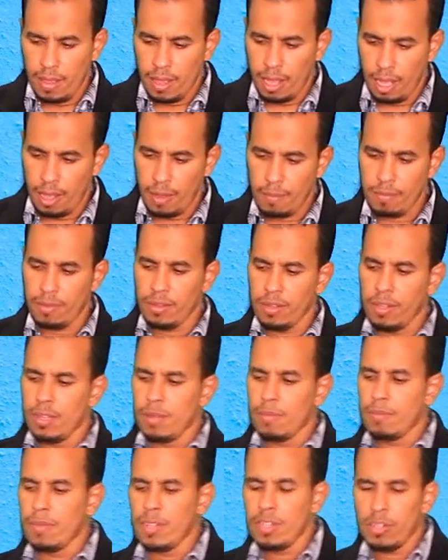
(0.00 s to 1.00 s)

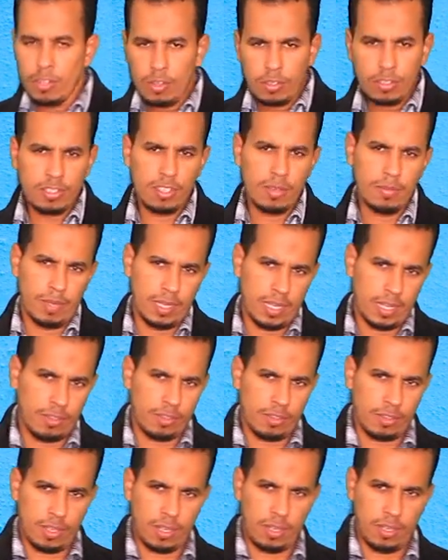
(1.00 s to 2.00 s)
Monosemy,
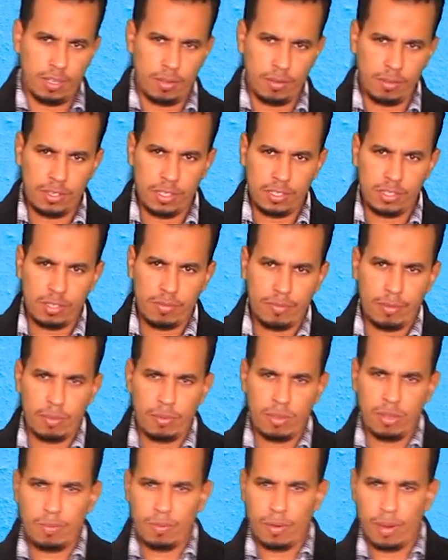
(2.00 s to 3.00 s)
as you can notice
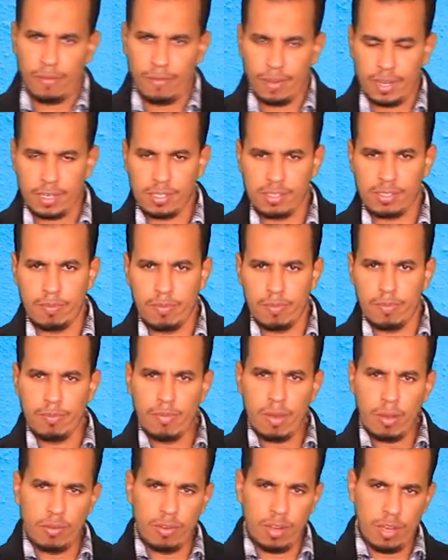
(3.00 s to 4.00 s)
from the prefix
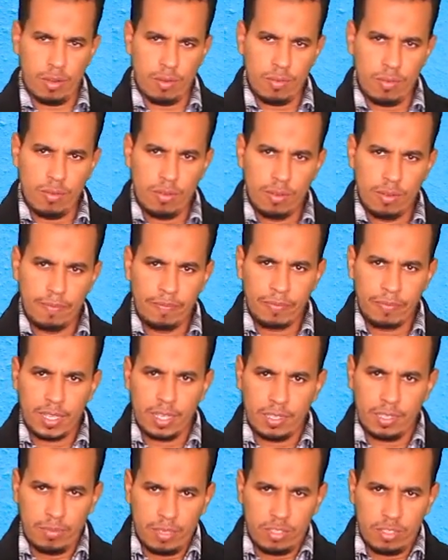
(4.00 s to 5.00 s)
mono,
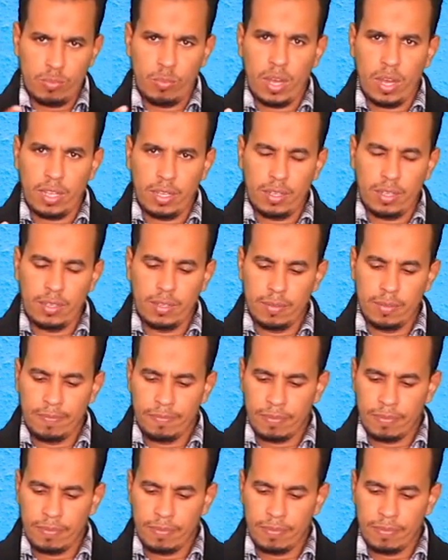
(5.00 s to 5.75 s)
it means one.